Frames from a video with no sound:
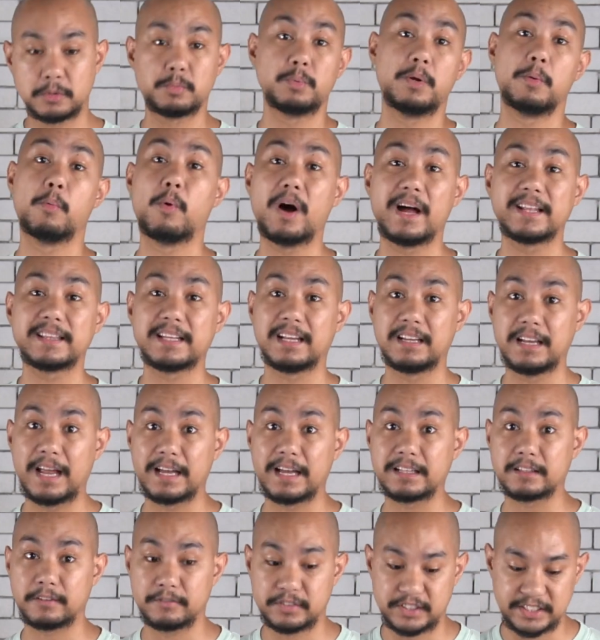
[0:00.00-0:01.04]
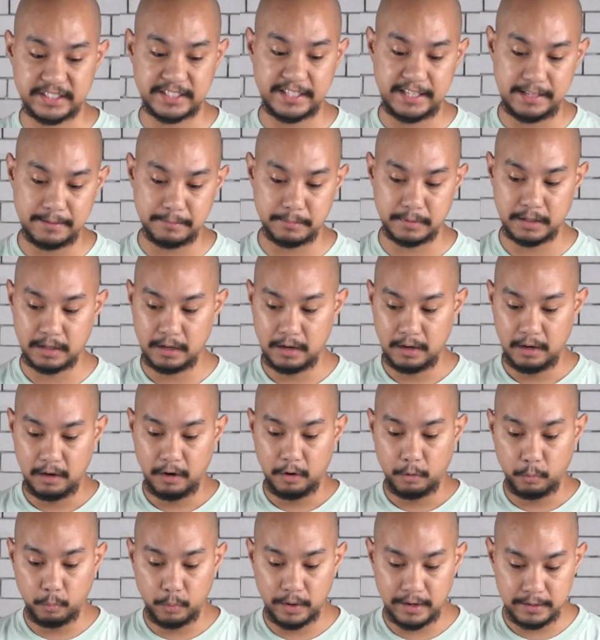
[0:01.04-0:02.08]
we want a lot of steam
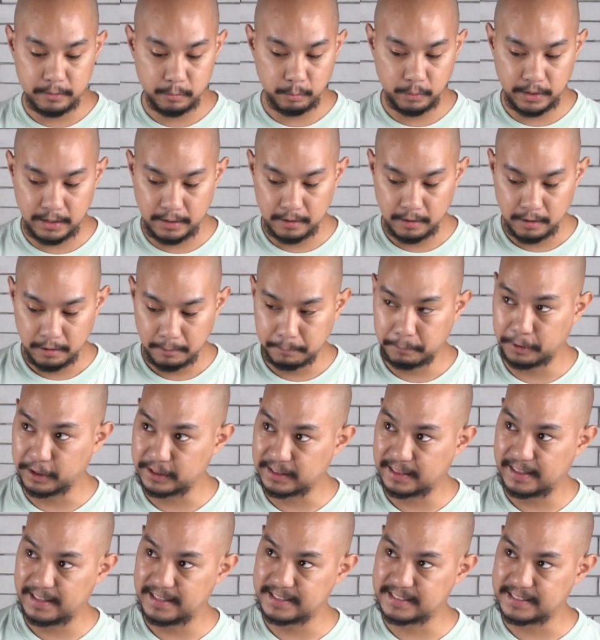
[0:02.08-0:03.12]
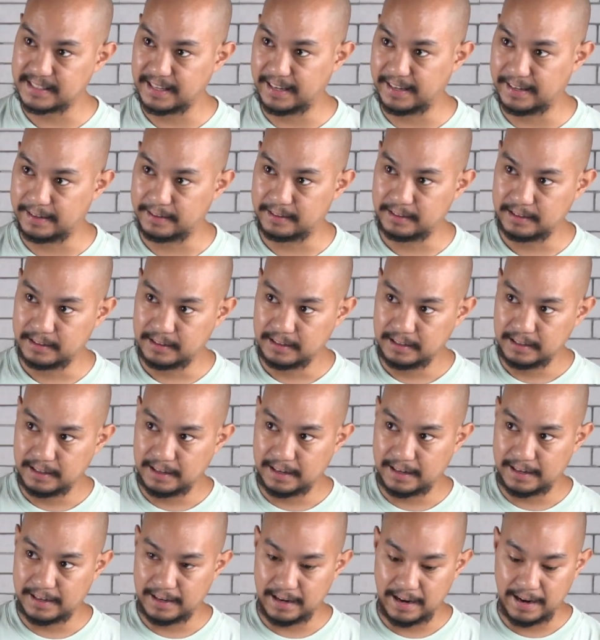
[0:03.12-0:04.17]
when we put this in
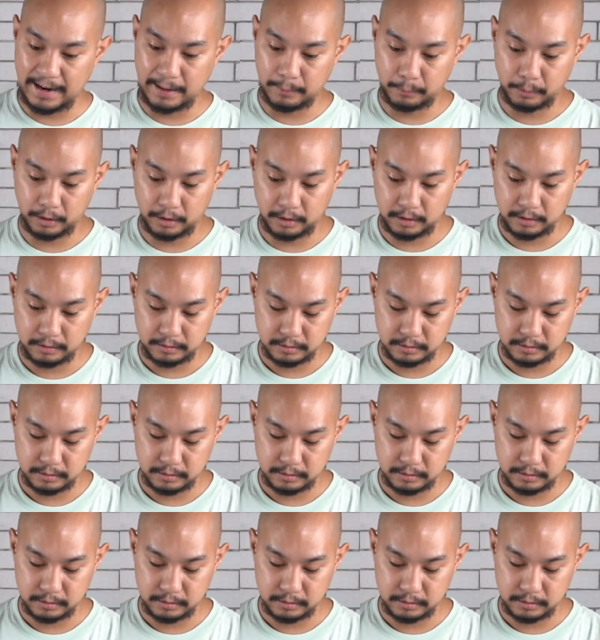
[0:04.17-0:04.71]
our